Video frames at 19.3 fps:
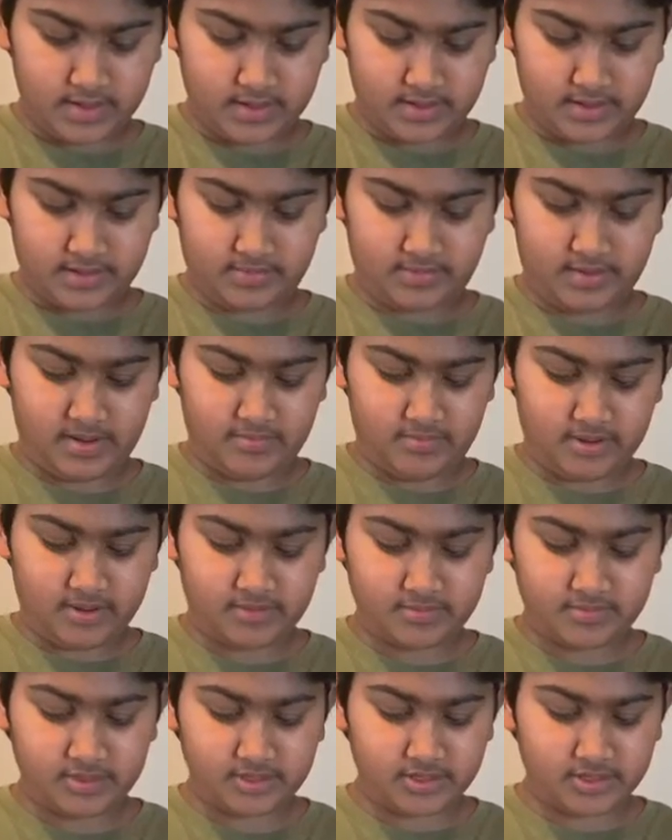And my
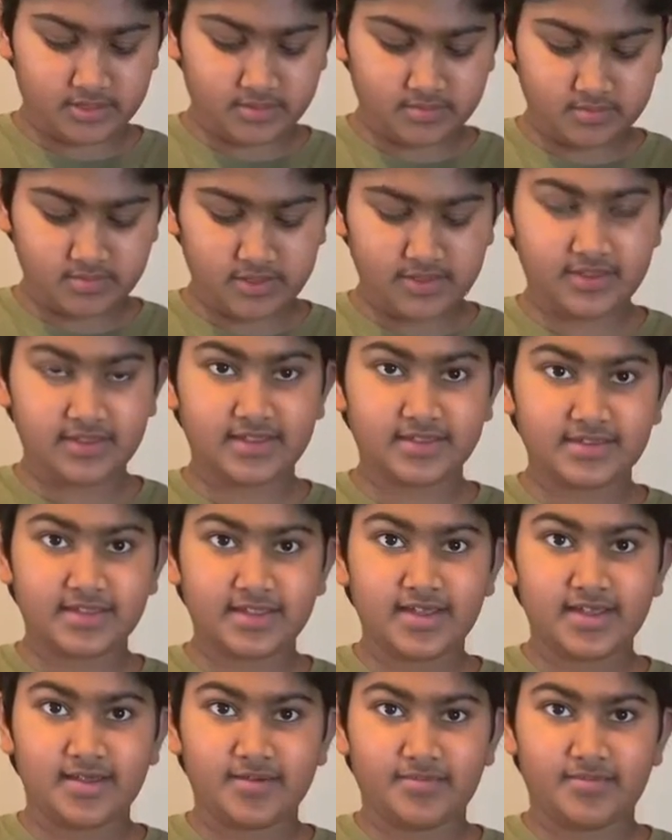mom taught me this,
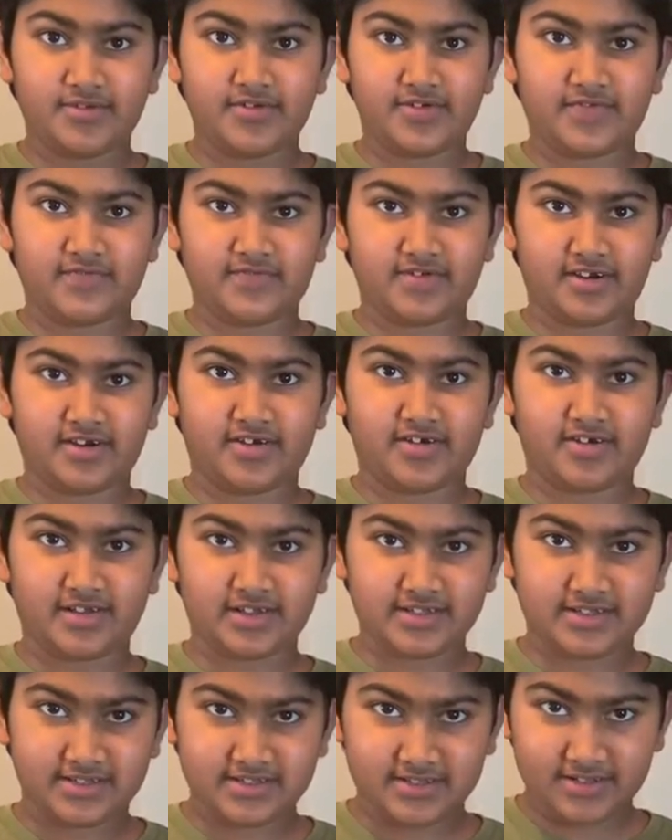but you have to
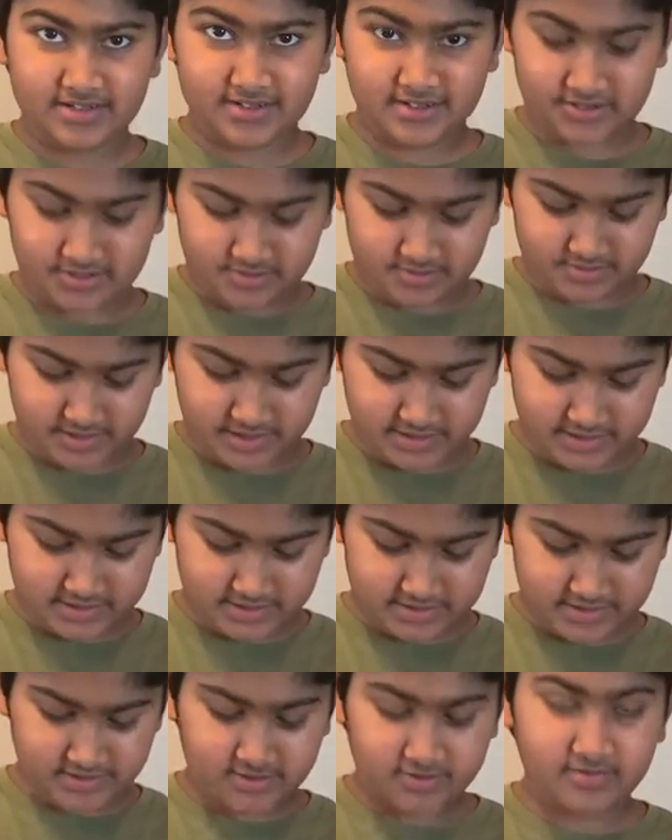crust the cumin a
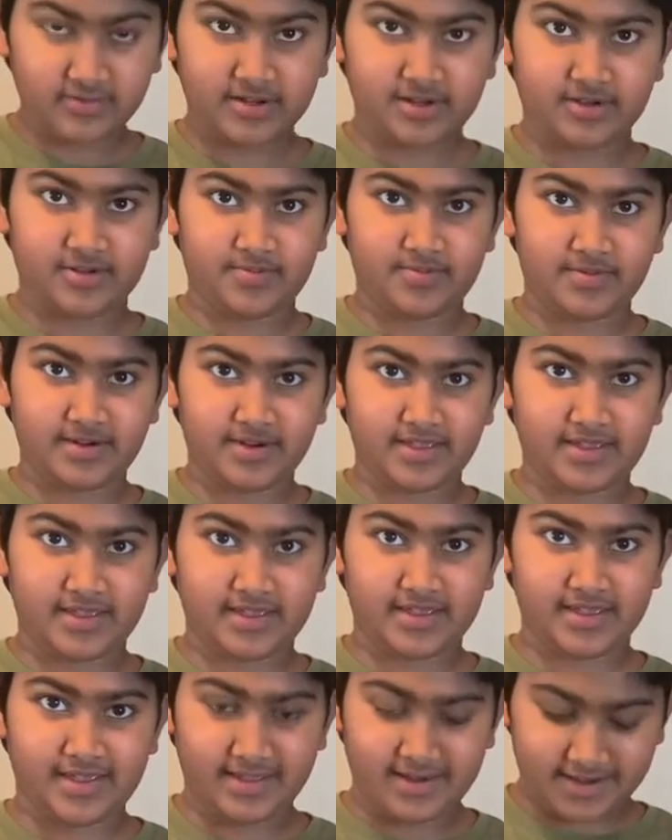little when you're putting
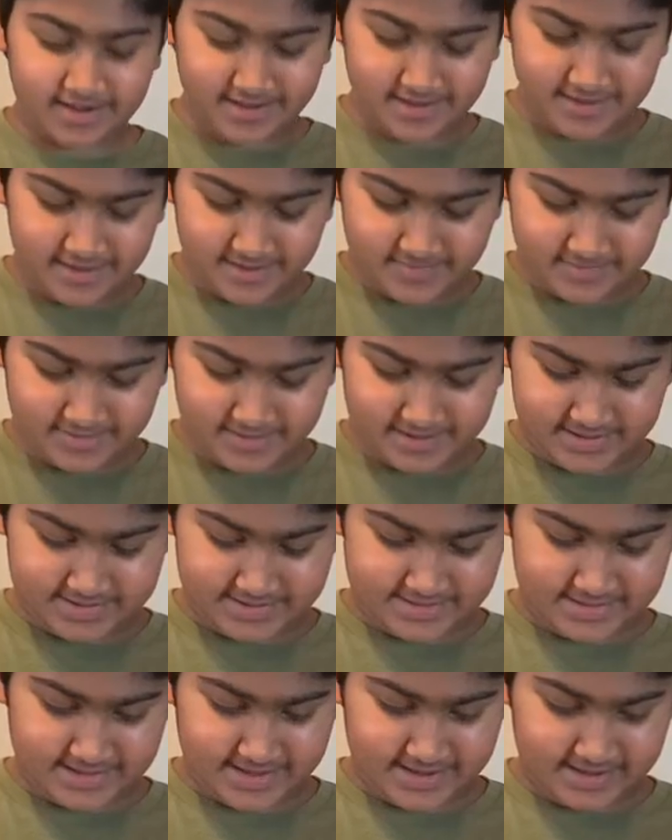it in,
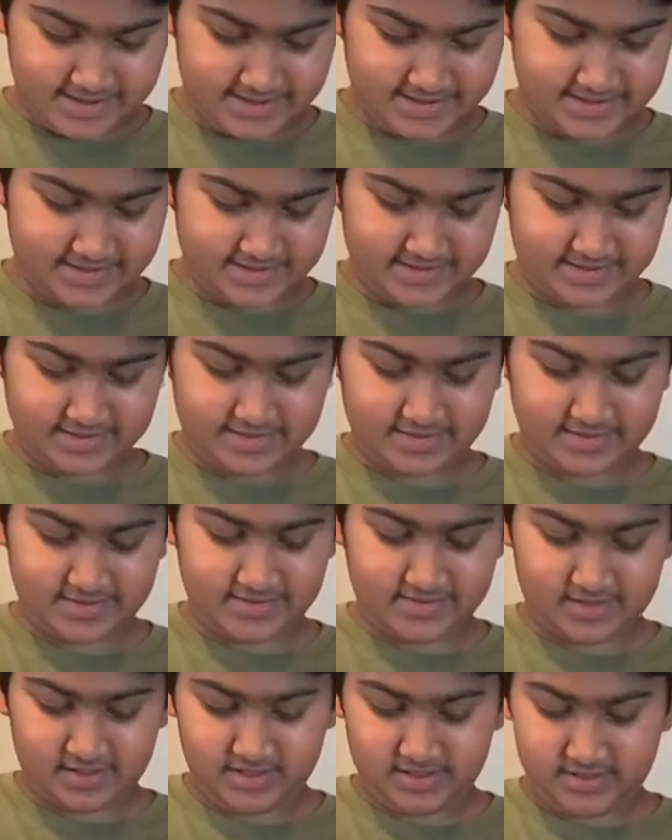because that gets
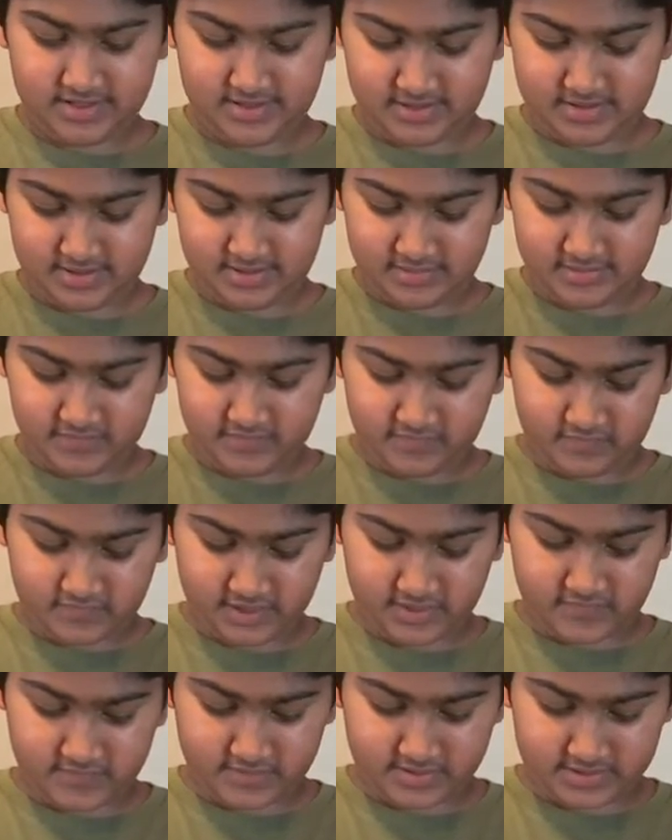all the good
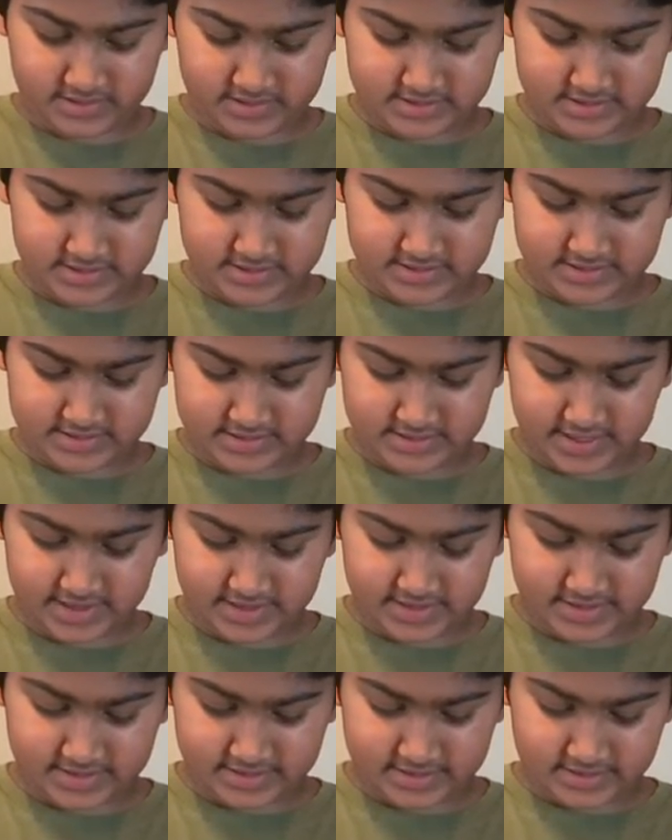flavor that's
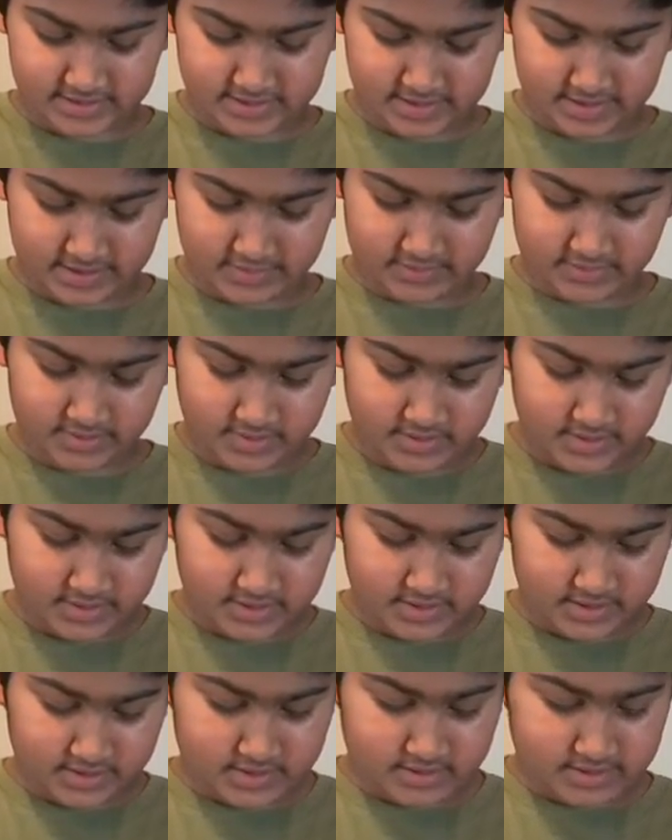inside it out
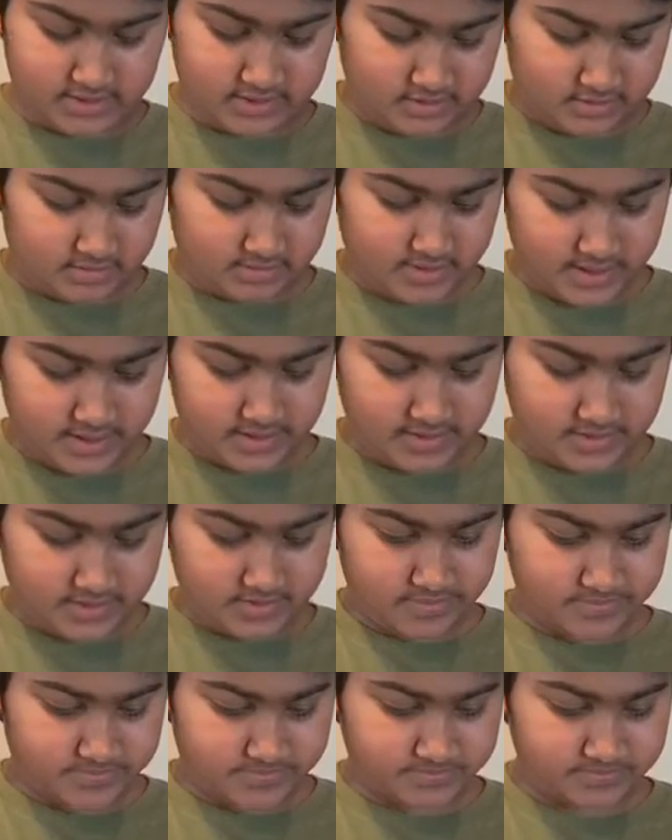into your batter.
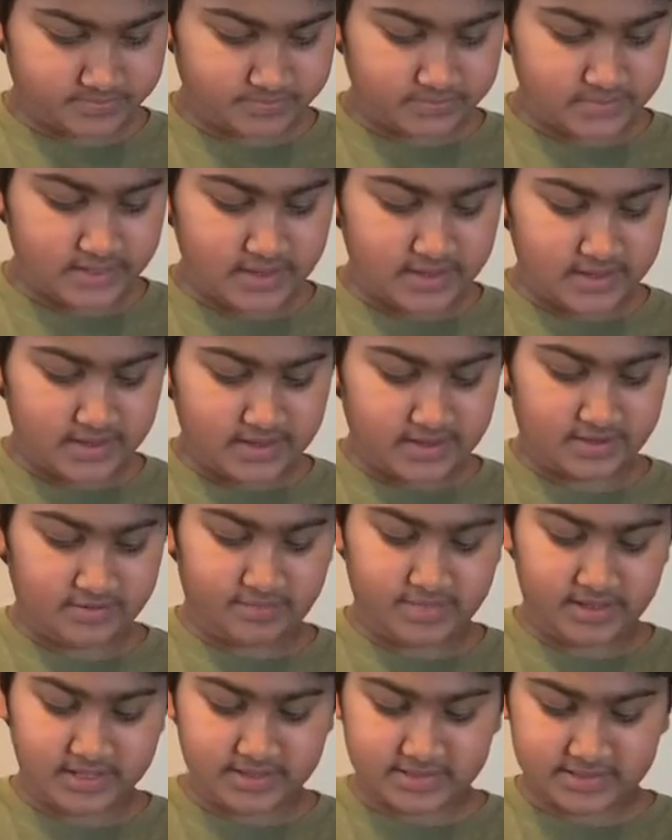Now
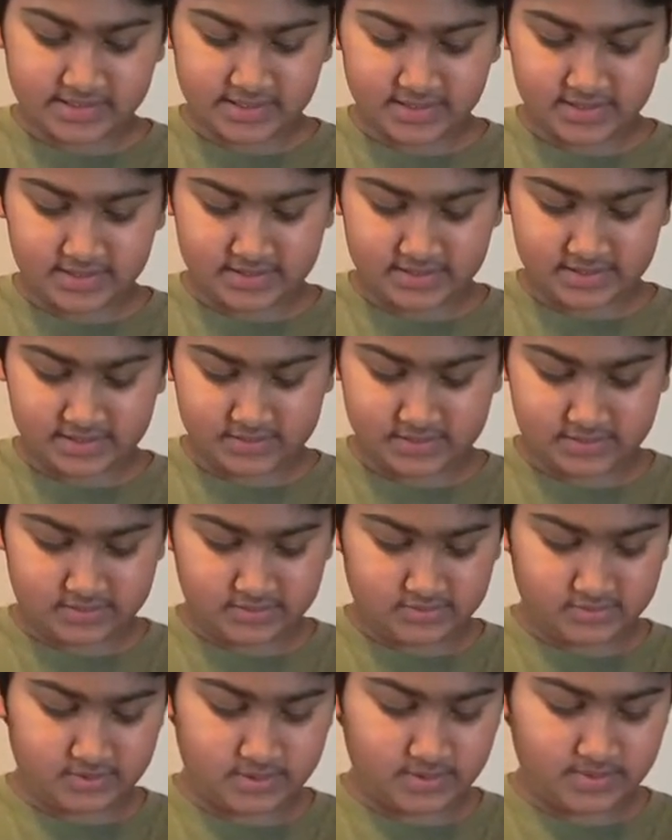mix it until it's
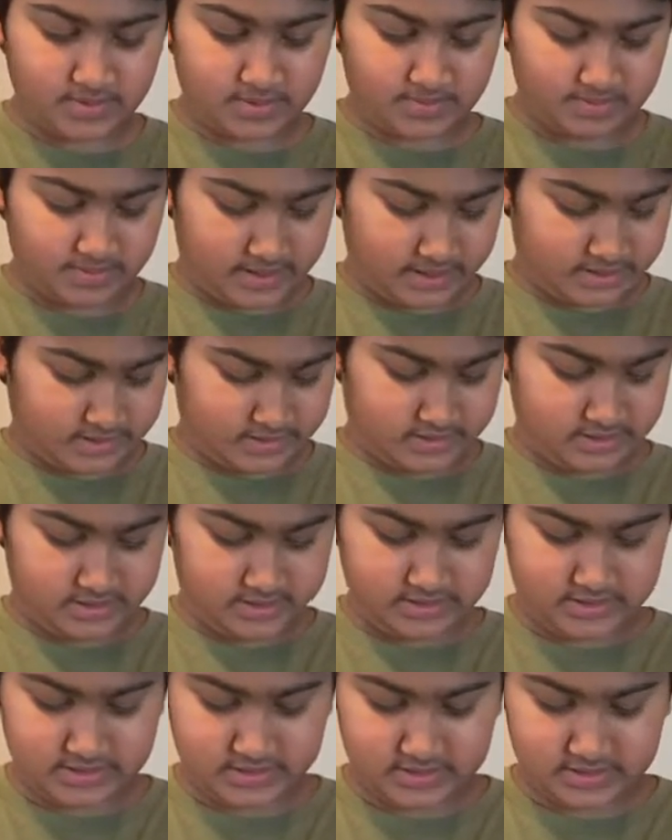uttapam batter
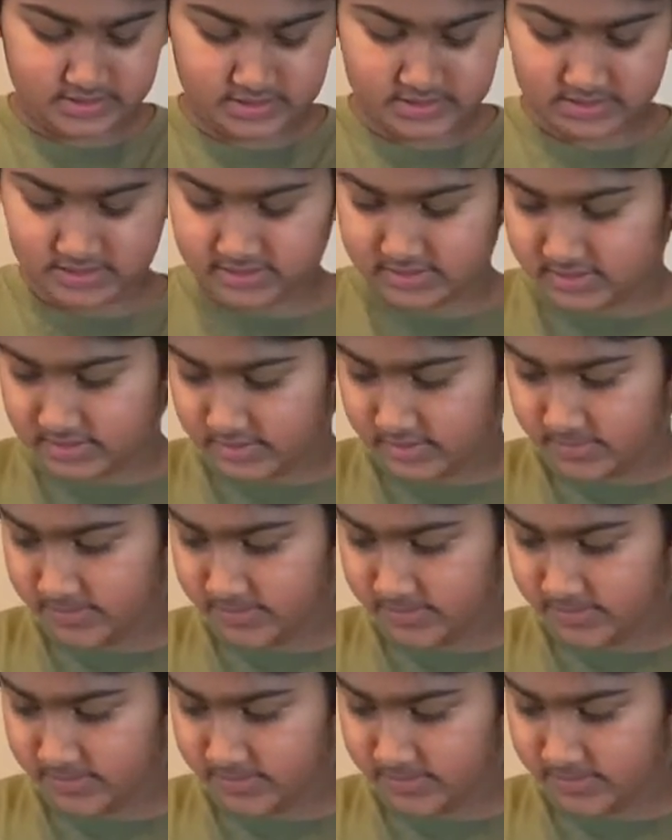consistency.